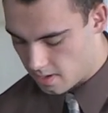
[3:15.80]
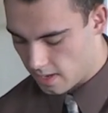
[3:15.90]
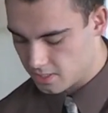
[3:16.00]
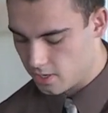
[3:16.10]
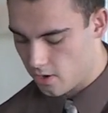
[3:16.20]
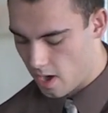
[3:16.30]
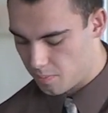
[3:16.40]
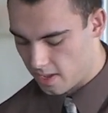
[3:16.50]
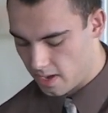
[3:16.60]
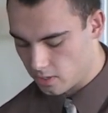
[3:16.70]
Next year, I
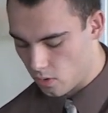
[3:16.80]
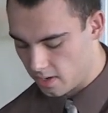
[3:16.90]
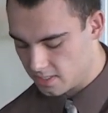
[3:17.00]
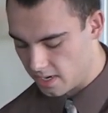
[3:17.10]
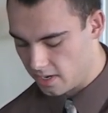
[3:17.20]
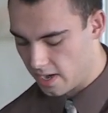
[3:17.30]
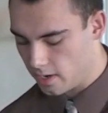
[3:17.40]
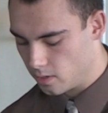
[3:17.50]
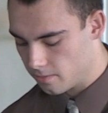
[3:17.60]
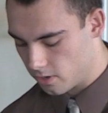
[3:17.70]
plan on going to
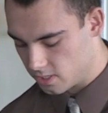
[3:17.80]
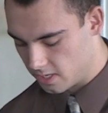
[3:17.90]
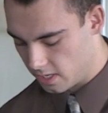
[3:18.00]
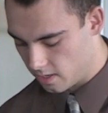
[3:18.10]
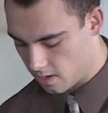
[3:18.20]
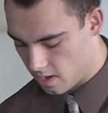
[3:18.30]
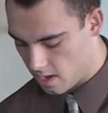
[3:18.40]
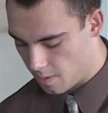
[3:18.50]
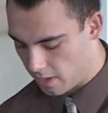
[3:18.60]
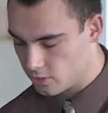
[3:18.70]
Indiana University
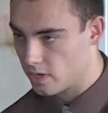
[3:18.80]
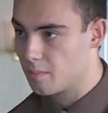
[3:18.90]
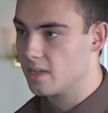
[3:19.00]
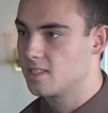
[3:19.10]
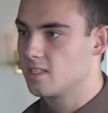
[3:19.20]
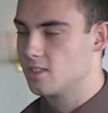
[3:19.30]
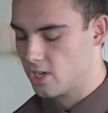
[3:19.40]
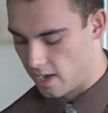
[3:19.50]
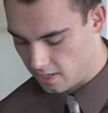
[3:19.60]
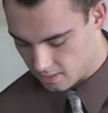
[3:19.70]
and majoring in business and
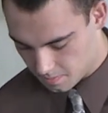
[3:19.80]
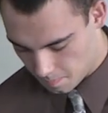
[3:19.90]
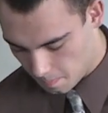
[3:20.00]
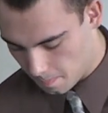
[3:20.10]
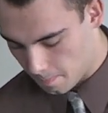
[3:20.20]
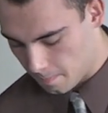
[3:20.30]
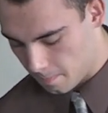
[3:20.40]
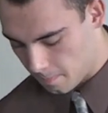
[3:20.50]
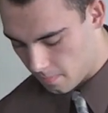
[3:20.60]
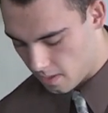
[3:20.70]
Chinese.
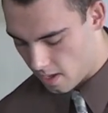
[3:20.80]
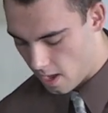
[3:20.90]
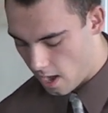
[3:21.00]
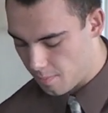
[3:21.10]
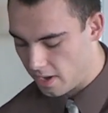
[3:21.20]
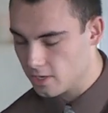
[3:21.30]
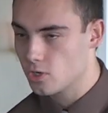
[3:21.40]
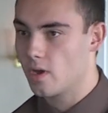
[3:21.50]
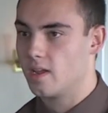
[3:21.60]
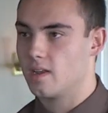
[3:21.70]
I may
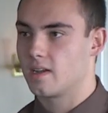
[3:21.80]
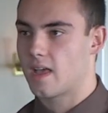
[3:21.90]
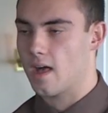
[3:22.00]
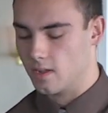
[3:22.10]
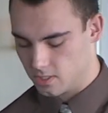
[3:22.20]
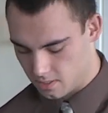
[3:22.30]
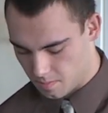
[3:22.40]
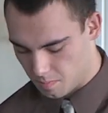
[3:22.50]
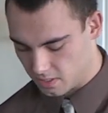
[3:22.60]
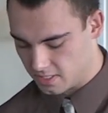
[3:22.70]
enjoy it in college,
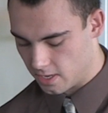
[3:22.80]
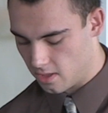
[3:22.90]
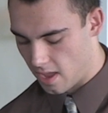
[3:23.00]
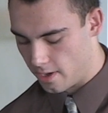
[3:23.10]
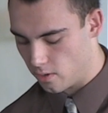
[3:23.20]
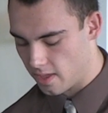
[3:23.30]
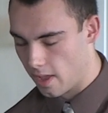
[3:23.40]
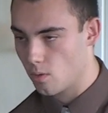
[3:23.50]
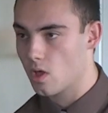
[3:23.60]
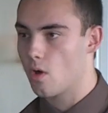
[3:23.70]
but still, I know that
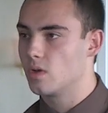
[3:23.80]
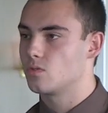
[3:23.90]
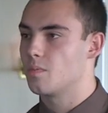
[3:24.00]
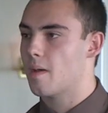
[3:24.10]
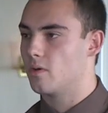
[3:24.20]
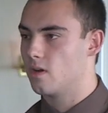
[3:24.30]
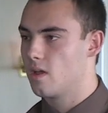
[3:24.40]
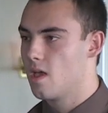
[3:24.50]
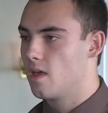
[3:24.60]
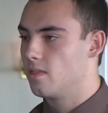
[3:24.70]
I will always
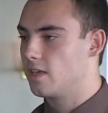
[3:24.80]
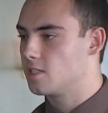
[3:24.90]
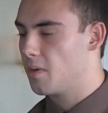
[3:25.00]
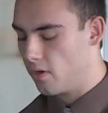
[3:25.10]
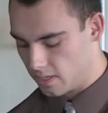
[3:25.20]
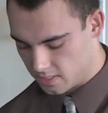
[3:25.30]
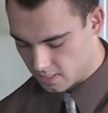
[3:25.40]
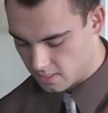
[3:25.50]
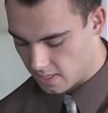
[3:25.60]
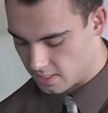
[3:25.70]
remember the
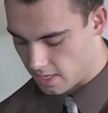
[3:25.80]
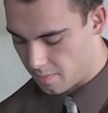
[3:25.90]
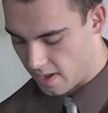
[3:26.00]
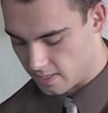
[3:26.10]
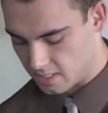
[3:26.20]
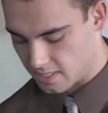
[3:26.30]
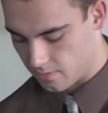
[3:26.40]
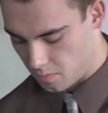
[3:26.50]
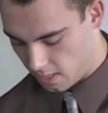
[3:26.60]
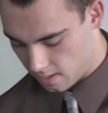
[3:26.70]
experiences that St. Pat's has
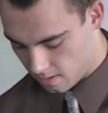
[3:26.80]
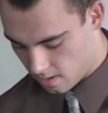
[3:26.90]
given me.